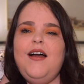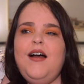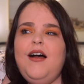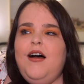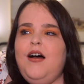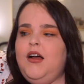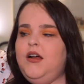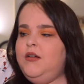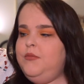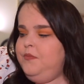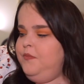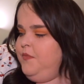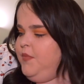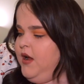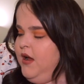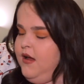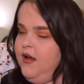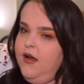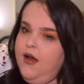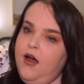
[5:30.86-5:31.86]
um,
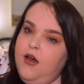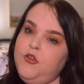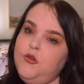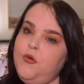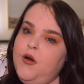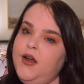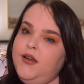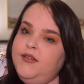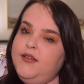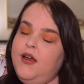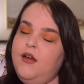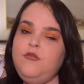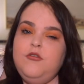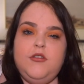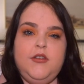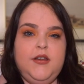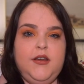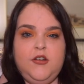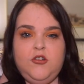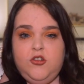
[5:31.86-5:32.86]
but otherwise,
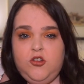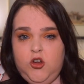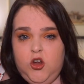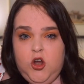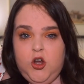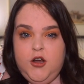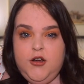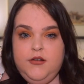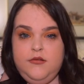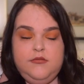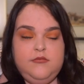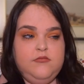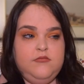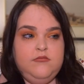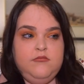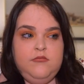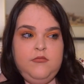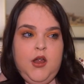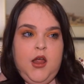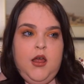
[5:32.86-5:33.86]
everything is good.
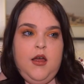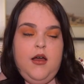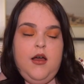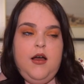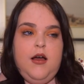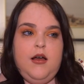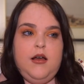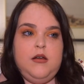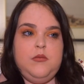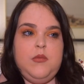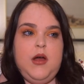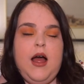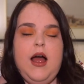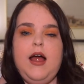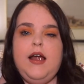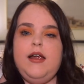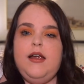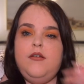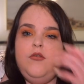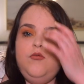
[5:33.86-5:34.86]
Um,
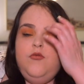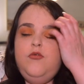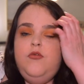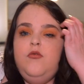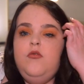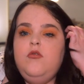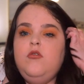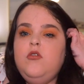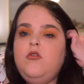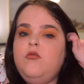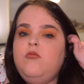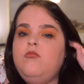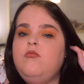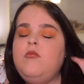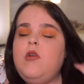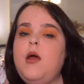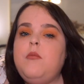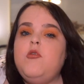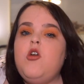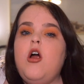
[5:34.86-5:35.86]
I've
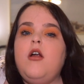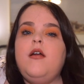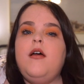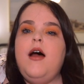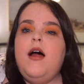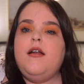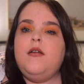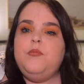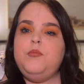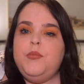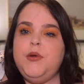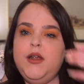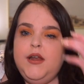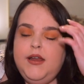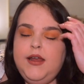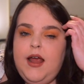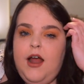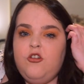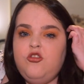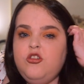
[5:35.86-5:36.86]
I'm not at
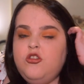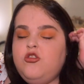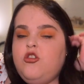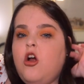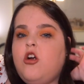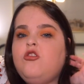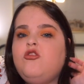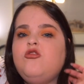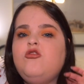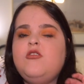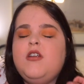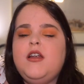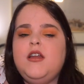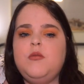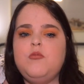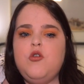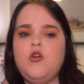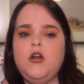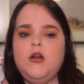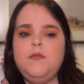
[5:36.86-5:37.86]
pediatric doctors
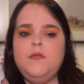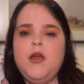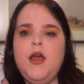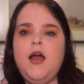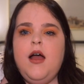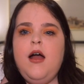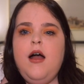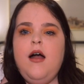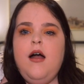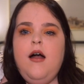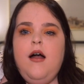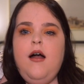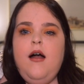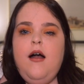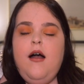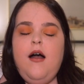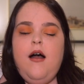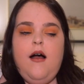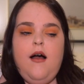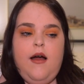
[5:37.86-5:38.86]
anymore.
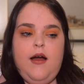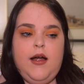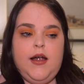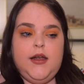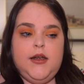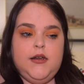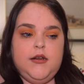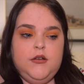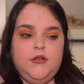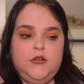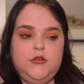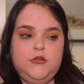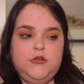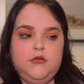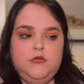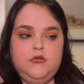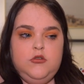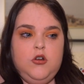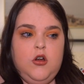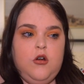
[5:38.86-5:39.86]
I
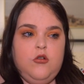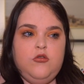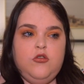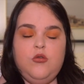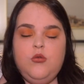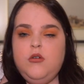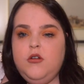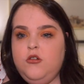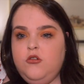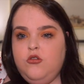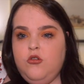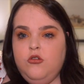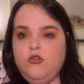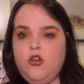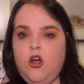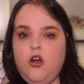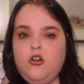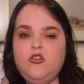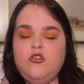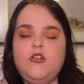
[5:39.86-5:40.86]
go to an adult
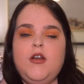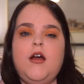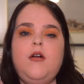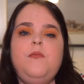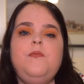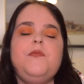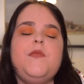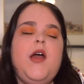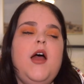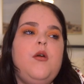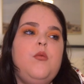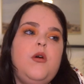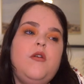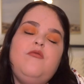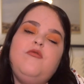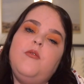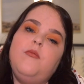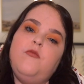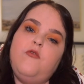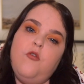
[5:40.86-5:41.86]
doctor now. I
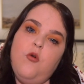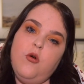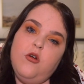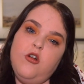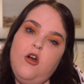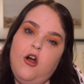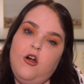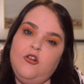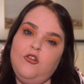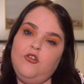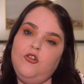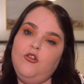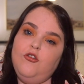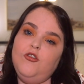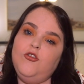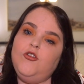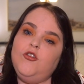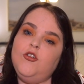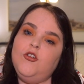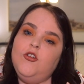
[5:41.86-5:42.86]
went from four
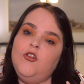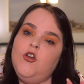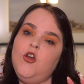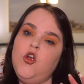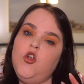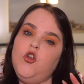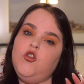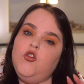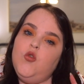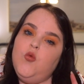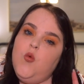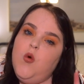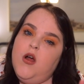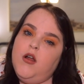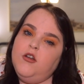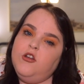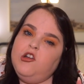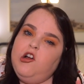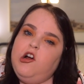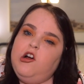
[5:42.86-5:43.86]
doctors to
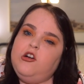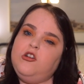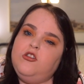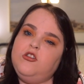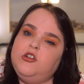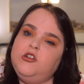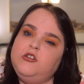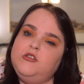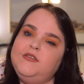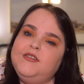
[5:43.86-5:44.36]
one doctor.